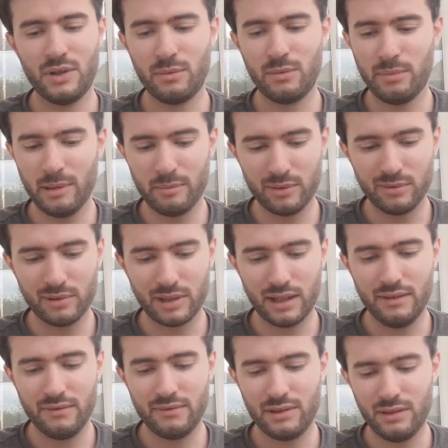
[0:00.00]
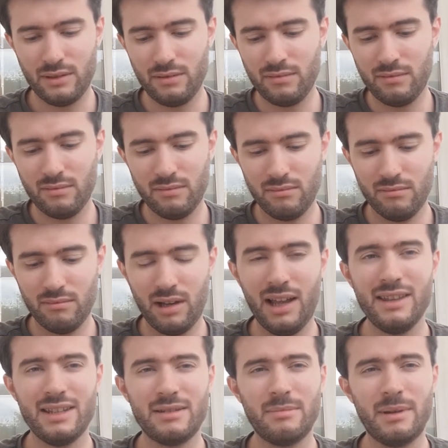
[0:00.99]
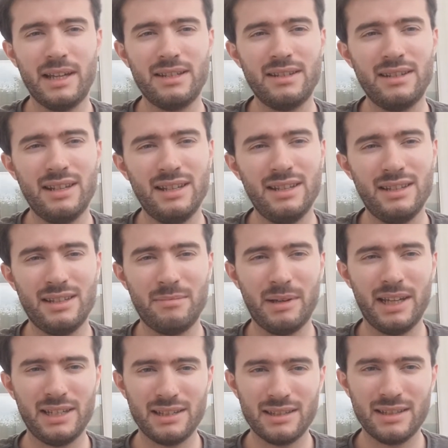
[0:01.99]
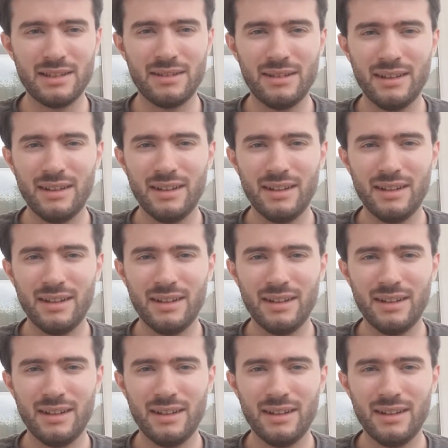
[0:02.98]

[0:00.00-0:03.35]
Some people kind of do like this space and need this space to